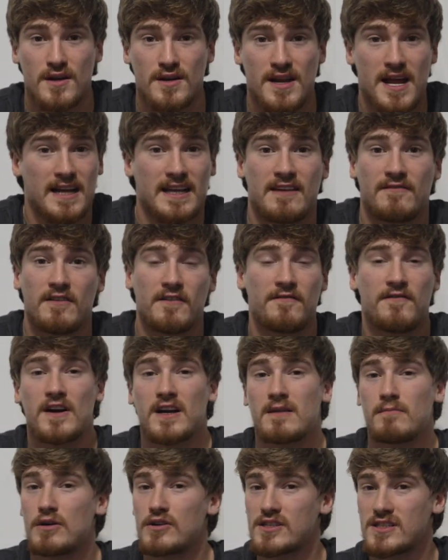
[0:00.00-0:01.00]
not give a fuck
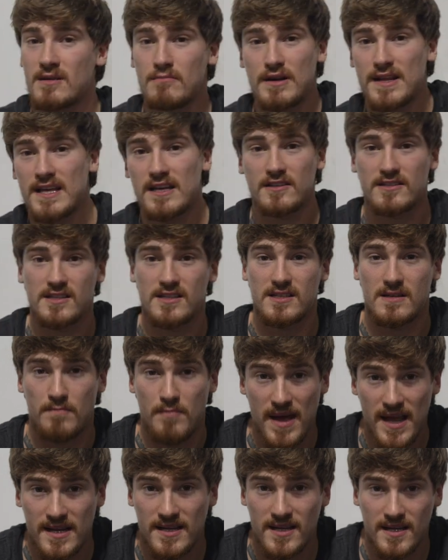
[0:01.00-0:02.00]
about somebody else's
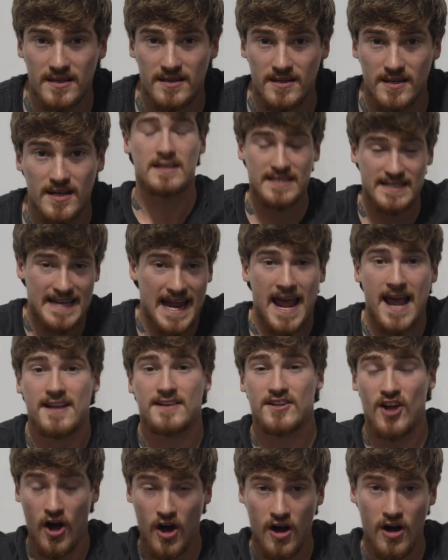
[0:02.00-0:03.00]
opinion, stand
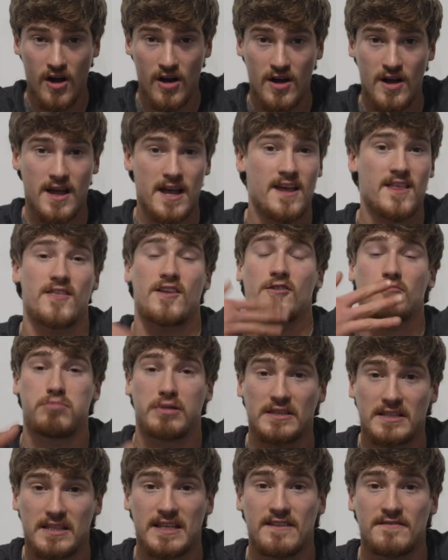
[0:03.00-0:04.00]
tall in their
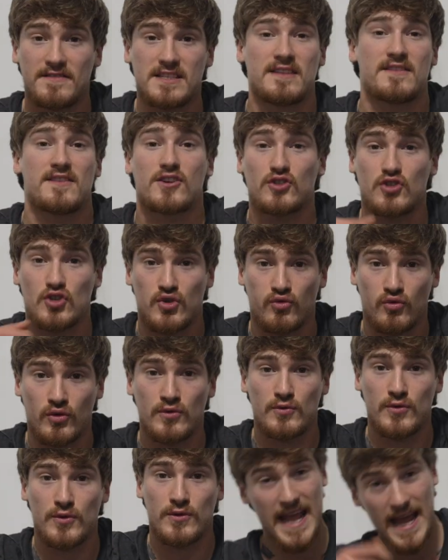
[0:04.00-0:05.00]
beliefs and their
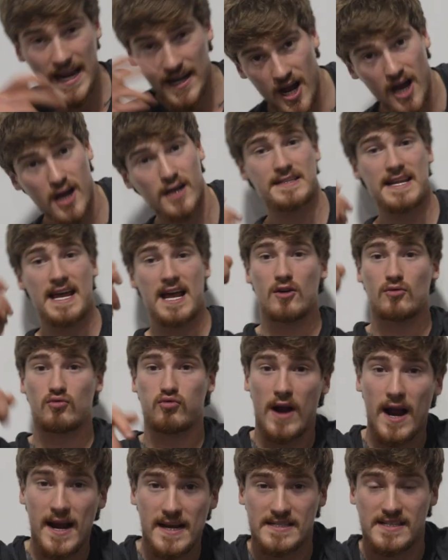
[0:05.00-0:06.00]
truth, get knocked down,
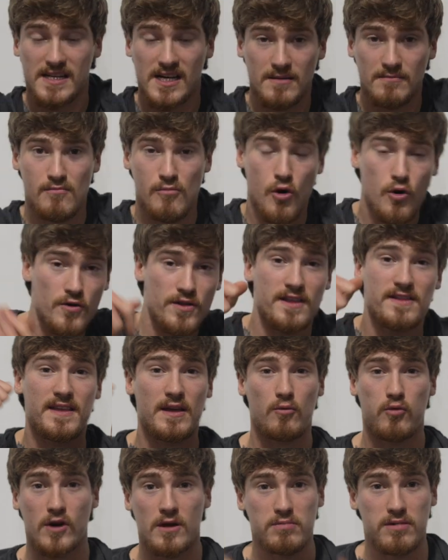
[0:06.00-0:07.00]
rise up more than they
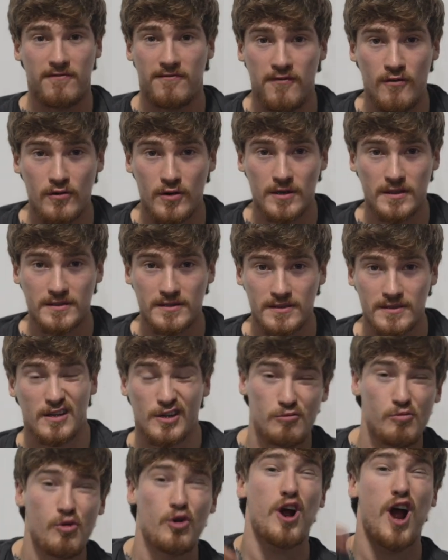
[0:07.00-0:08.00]
were before, a
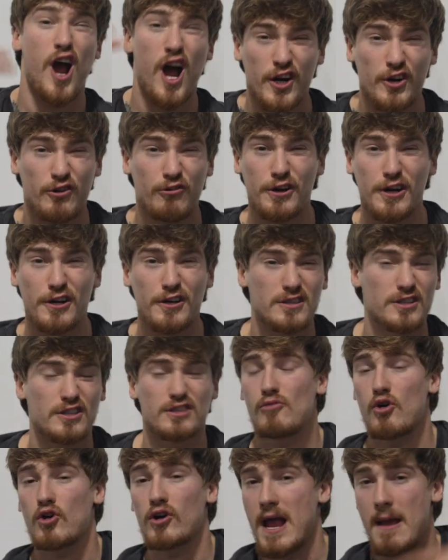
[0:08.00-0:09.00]
little more hungrier, a little
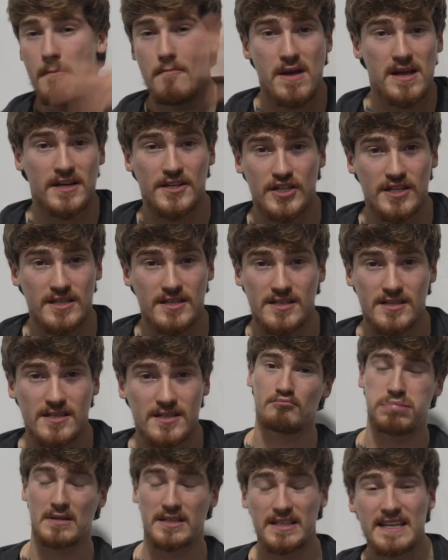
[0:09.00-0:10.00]
more ambitious,
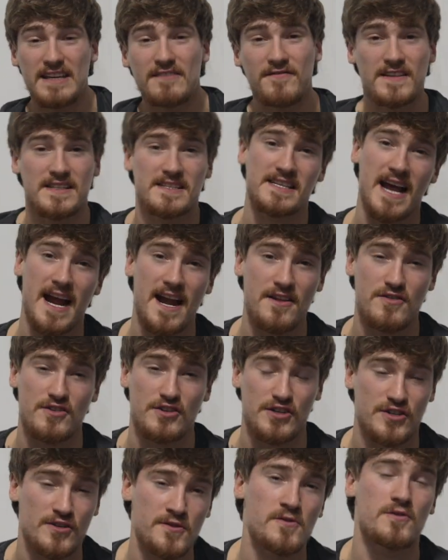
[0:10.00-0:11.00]
belief inside of their
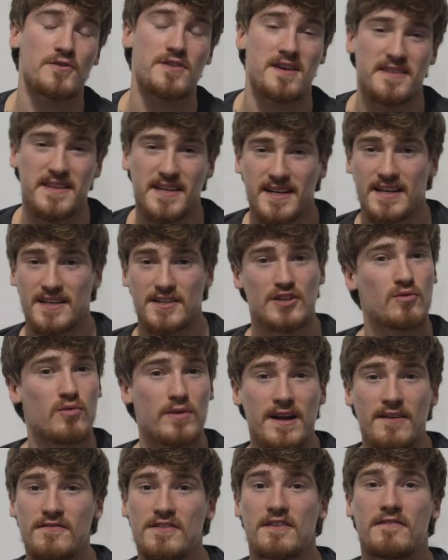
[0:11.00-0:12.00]
soul that they can do
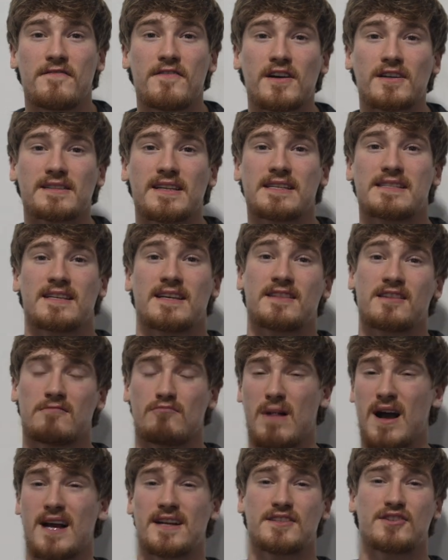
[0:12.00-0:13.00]
whatever the fuck they set their
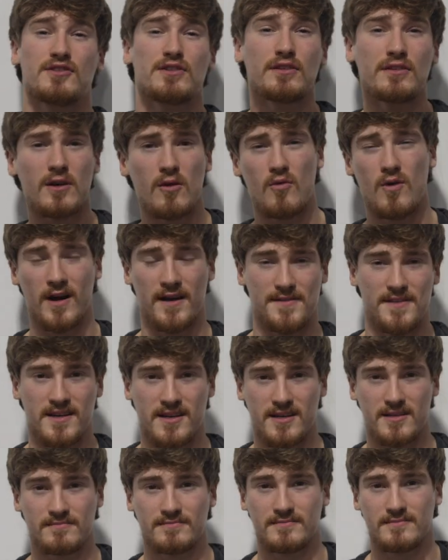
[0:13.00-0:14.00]
mind to, you don't want
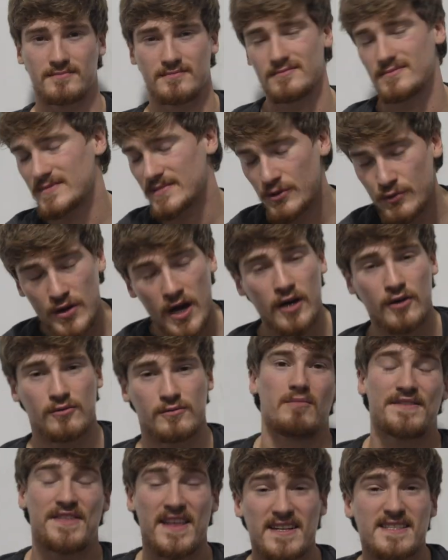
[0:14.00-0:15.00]
that. You
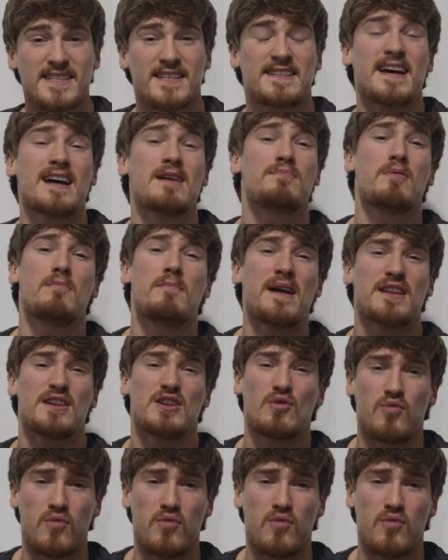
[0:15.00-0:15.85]
don't. But that's the type of men you